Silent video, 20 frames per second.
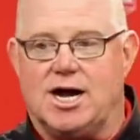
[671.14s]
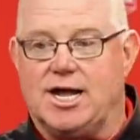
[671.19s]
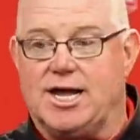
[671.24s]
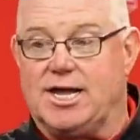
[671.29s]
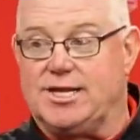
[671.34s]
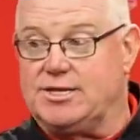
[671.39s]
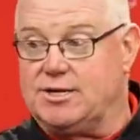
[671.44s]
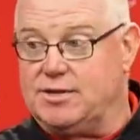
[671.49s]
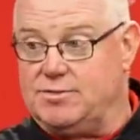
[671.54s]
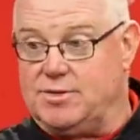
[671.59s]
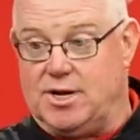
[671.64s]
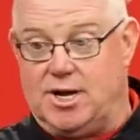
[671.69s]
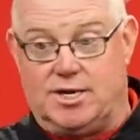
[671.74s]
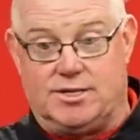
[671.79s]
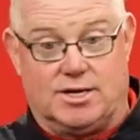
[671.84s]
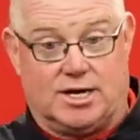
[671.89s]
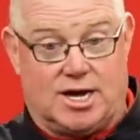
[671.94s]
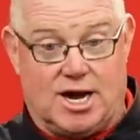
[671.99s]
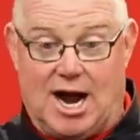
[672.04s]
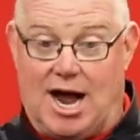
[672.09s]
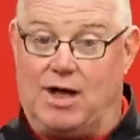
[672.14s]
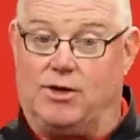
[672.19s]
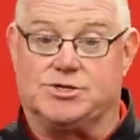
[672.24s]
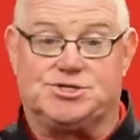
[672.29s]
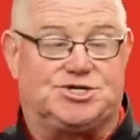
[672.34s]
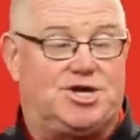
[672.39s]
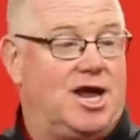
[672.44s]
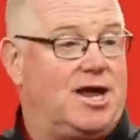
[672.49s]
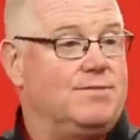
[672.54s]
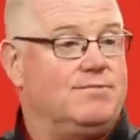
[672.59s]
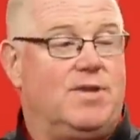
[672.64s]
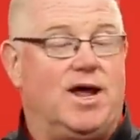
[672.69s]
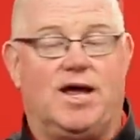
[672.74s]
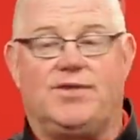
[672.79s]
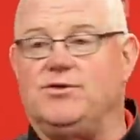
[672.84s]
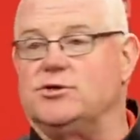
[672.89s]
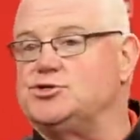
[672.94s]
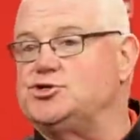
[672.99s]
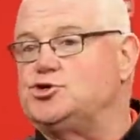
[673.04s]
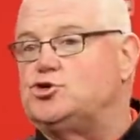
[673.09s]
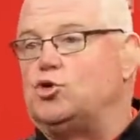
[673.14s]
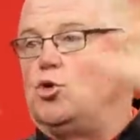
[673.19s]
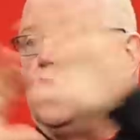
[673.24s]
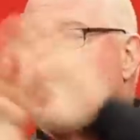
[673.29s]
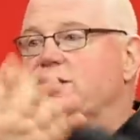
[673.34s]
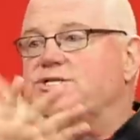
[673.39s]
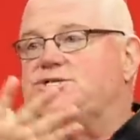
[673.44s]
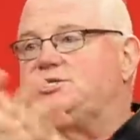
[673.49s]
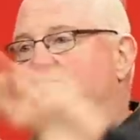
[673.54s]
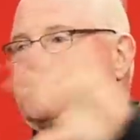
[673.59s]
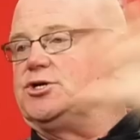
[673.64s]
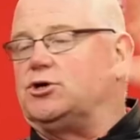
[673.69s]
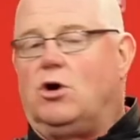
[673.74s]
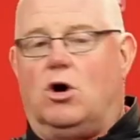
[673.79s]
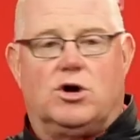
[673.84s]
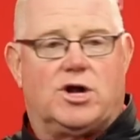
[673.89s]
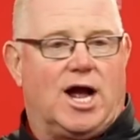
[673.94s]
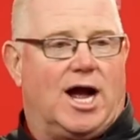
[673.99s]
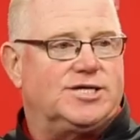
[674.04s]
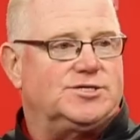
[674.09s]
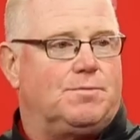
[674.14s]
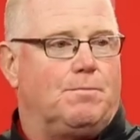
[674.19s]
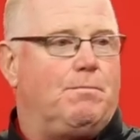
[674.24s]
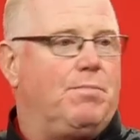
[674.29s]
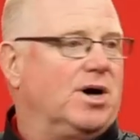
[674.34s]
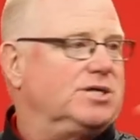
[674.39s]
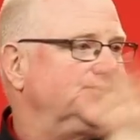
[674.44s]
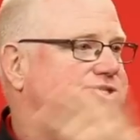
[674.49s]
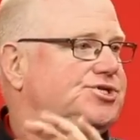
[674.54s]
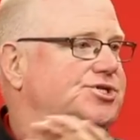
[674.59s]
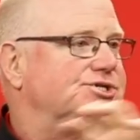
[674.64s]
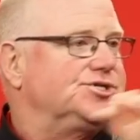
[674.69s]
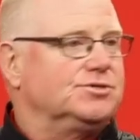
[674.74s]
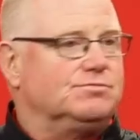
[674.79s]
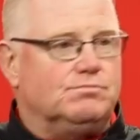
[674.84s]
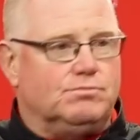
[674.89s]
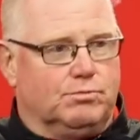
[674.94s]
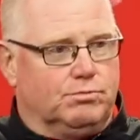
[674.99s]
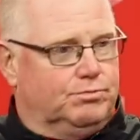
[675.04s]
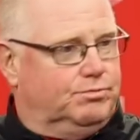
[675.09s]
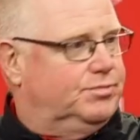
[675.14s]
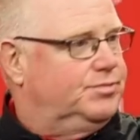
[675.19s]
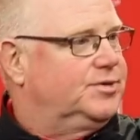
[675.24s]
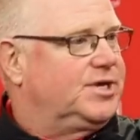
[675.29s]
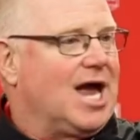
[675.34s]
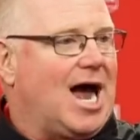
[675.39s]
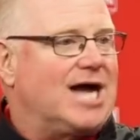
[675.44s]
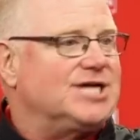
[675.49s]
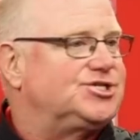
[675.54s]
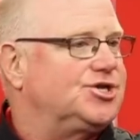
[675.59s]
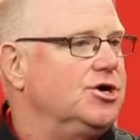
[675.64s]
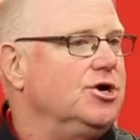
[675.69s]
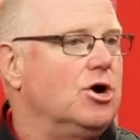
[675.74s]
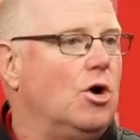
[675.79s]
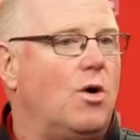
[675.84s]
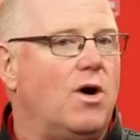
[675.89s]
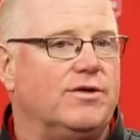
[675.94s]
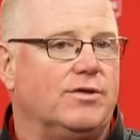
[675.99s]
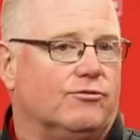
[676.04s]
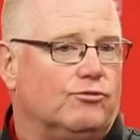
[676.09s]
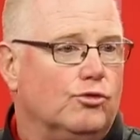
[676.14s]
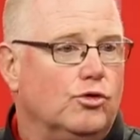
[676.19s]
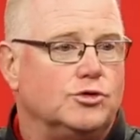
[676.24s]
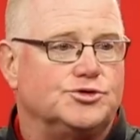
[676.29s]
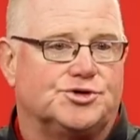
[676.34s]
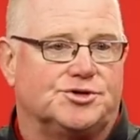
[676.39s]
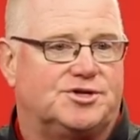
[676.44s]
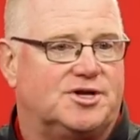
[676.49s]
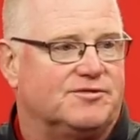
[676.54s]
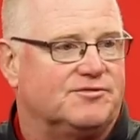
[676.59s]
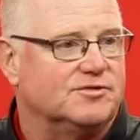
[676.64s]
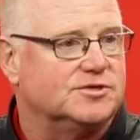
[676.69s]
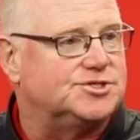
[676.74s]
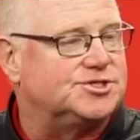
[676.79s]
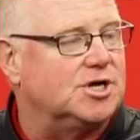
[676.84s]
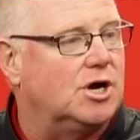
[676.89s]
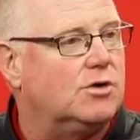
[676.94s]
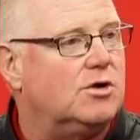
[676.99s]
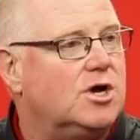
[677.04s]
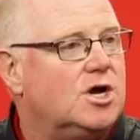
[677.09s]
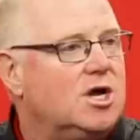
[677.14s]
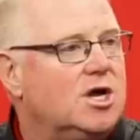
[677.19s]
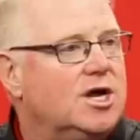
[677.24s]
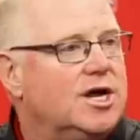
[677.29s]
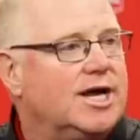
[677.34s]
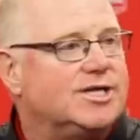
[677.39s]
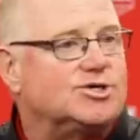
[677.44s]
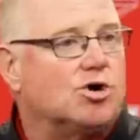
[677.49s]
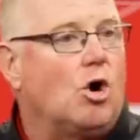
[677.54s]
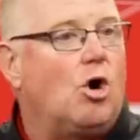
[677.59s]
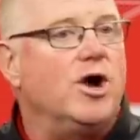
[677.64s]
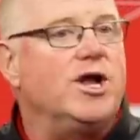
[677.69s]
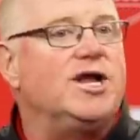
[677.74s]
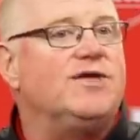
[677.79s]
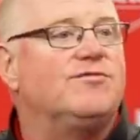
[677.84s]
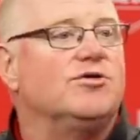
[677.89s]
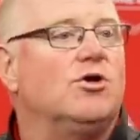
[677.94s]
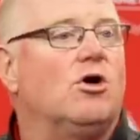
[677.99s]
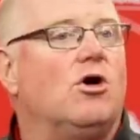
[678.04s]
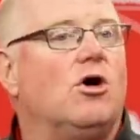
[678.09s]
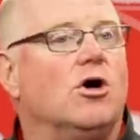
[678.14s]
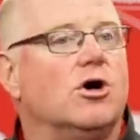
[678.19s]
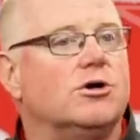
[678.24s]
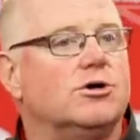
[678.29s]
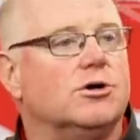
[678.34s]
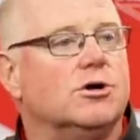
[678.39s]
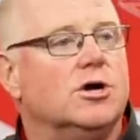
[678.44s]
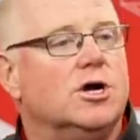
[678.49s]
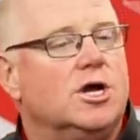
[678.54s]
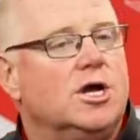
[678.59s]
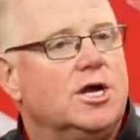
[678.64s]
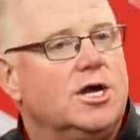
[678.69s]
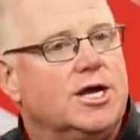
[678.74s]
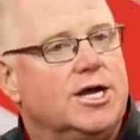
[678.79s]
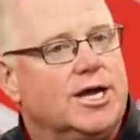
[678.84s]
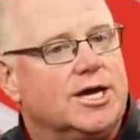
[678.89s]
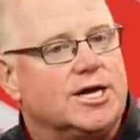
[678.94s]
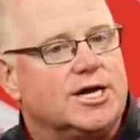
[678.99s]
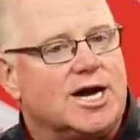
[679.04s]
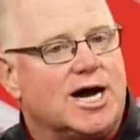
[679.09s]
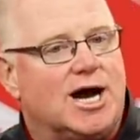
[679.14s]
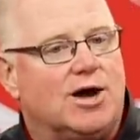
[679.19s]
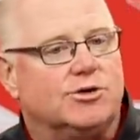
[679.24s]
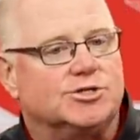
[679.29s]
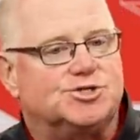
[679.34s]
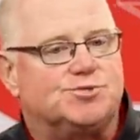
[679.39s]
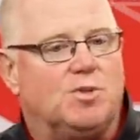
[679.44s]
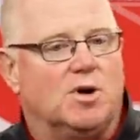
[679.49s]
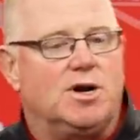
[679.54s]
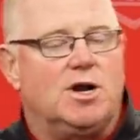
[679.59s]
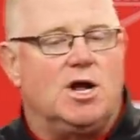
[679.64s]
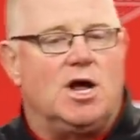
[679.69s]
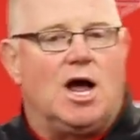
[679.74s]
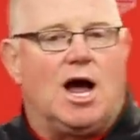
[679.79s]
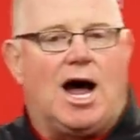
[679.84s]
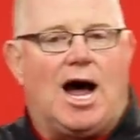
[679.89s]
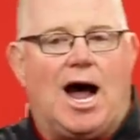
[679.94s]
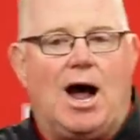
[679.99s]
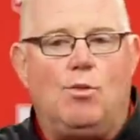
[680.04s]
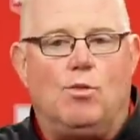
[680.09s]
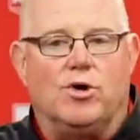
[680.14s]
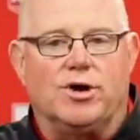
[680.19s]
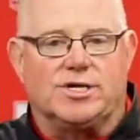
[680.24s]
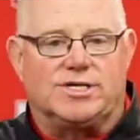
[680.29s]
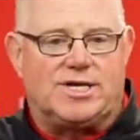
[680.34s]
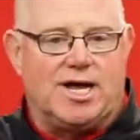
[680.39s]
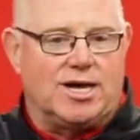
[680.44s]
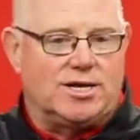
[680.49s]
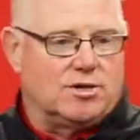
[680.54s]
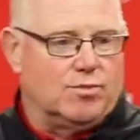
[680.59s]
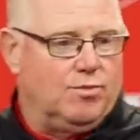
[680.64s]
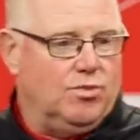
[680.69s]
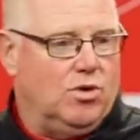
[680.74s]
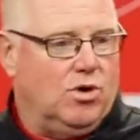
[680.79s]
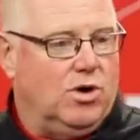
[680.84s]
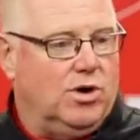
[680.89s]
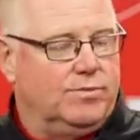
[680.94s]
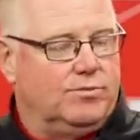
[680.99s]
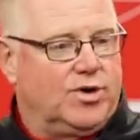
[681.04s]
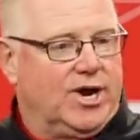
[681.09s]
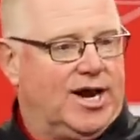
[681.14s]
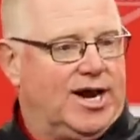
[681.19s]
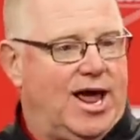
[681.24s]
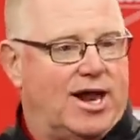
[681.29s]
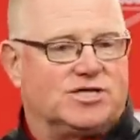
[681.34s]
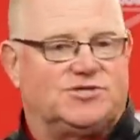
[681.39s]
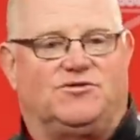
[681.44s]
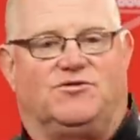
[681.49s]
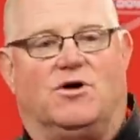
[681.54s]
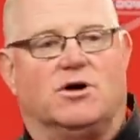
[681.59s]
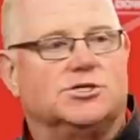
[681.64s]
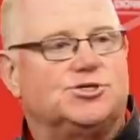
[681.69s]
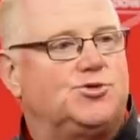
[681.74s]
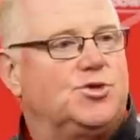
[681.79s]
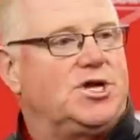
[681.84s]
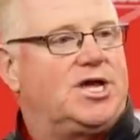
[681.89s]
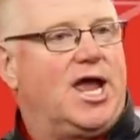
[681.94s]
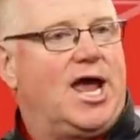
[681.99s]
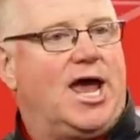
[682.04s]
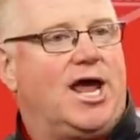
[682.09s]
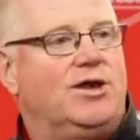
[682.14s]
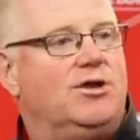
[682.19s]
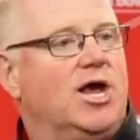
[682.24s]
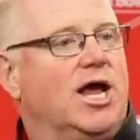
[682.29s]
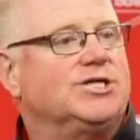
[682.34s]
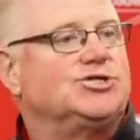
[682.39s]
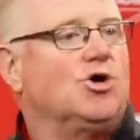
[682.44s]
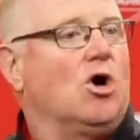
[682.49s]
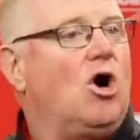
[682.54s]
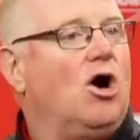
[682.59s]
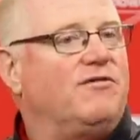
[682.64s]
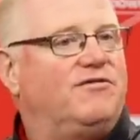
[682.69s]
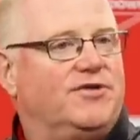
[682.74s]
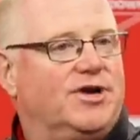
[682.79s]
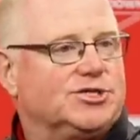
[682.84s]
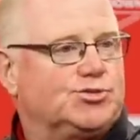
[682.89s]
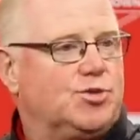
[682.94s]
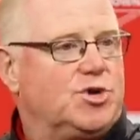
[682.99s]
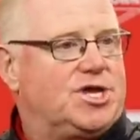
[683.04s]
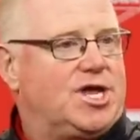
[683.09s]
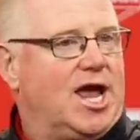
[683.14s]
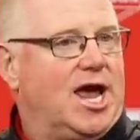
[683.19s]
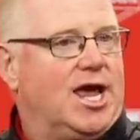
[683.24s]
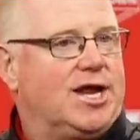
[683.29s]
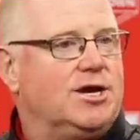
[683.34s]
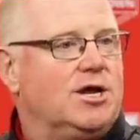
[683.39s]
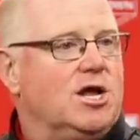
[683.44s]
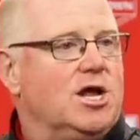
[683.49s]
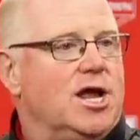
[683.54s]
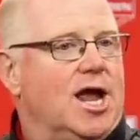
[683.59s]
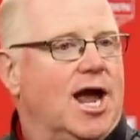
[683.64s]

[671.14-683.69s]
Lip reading: In the college game, man, there's twists and all kinds of bunches and guys can go away. The rules are different. So it's even harder in college. But I want to take the ball and bring it out as far as we can, as often as we can.